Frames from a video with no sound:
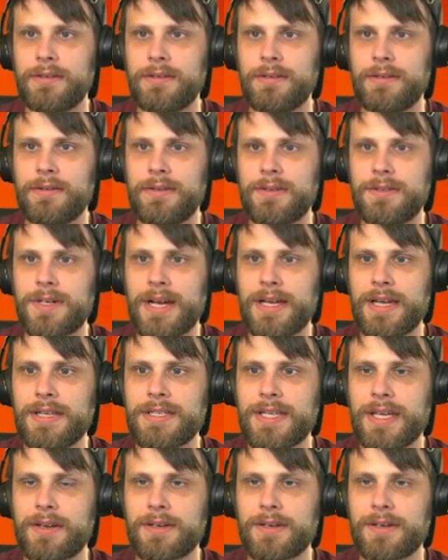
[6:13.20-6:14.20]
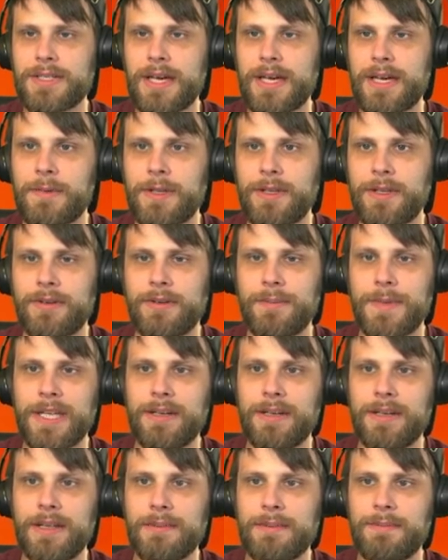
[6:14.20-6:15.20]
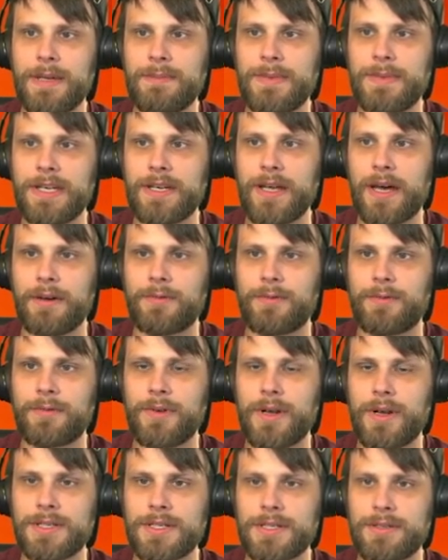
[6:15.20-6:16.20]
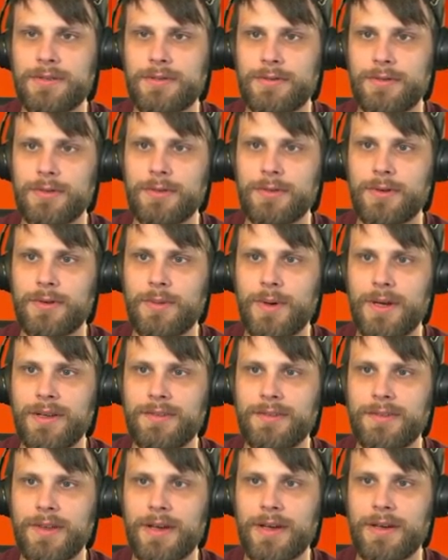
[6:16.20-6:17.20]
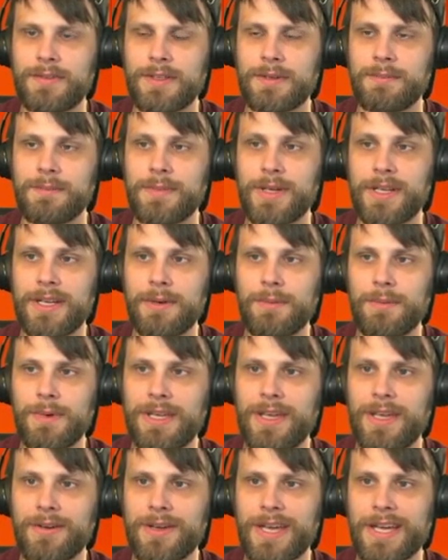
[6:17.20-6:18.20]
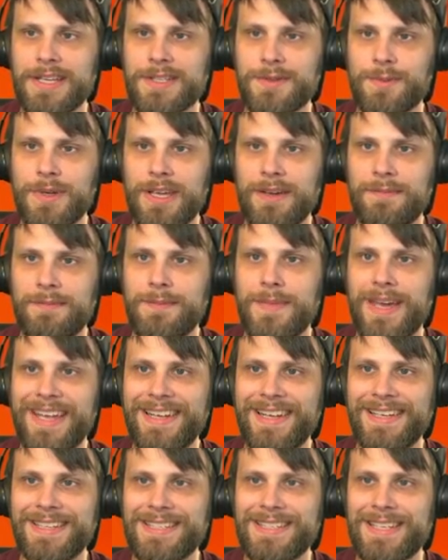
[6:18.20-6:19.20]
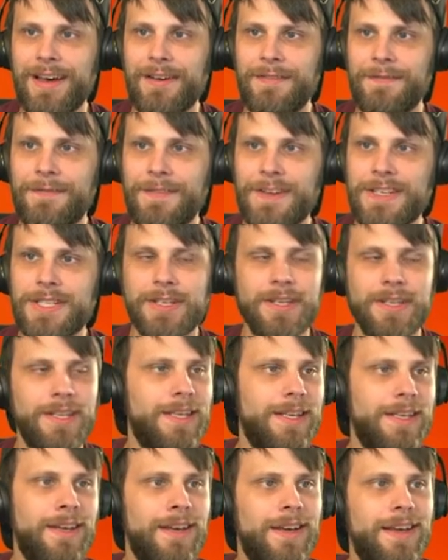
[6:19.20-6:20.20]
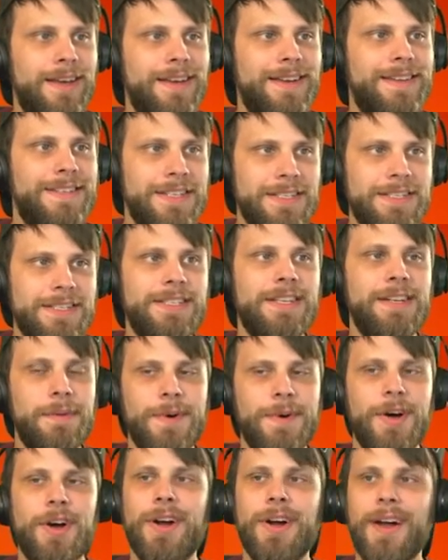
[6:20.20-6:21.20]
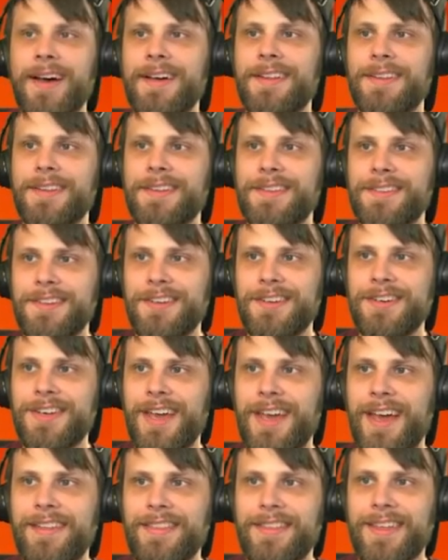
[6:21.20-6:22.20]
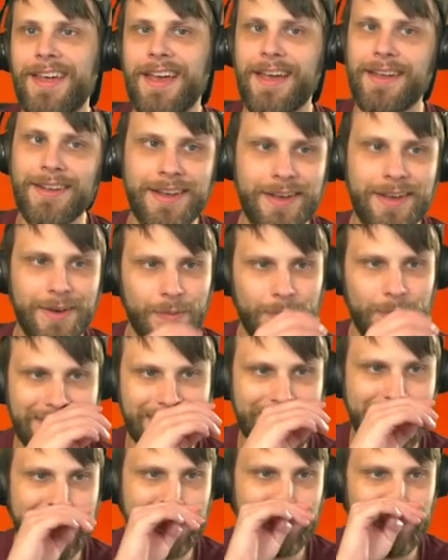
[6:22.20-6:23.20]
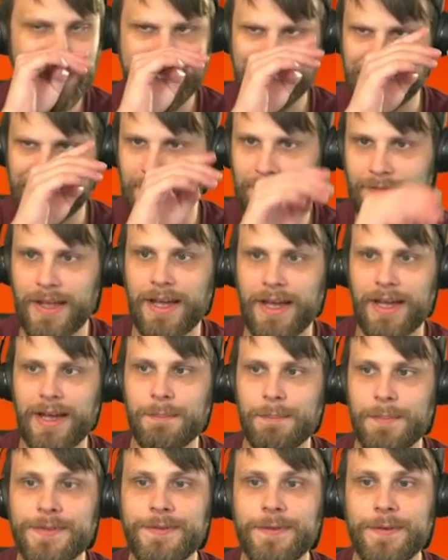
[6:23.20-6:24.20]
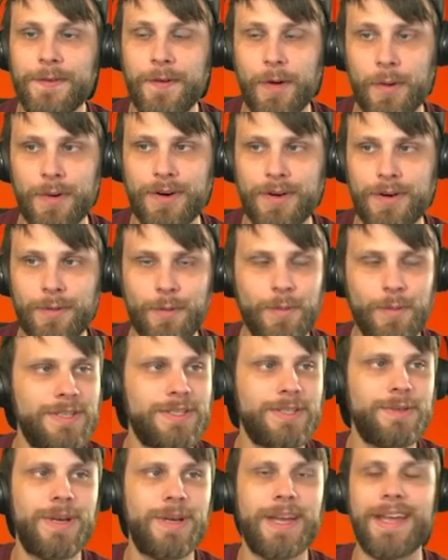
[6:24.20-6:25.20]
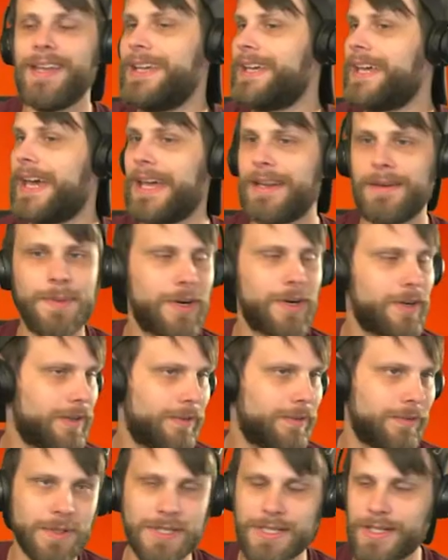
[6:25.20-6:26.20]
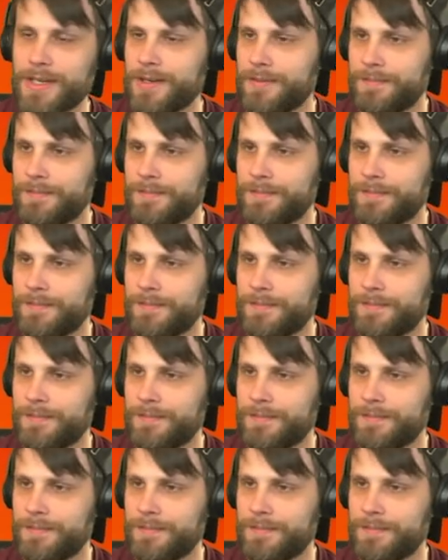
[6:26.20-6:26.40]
try and take our time a little bit and maybe not rush through quite as often. But here we go, guys. We have made it officially to Cinnabar Island. Look at that. We did it, we did it. Uh, before we do any kind of party switch up,